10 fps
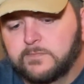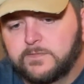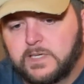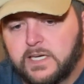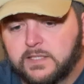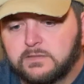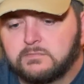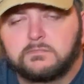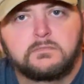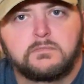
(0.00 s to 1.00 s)
fact
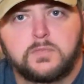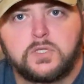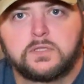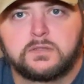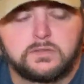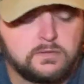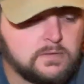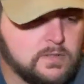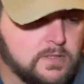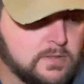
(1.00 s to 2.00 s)
books
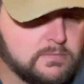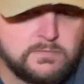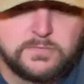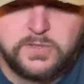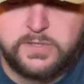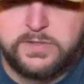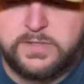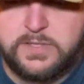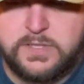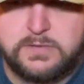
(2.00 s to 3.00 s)
rather
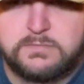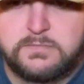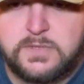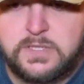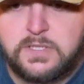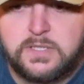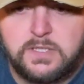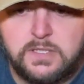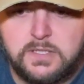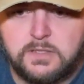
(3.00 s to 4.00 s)
than
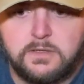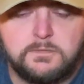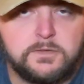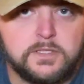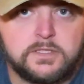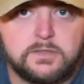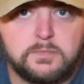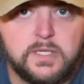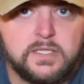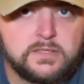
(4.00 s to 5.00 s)
a
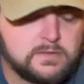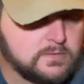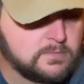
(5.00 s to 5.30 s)
fiction based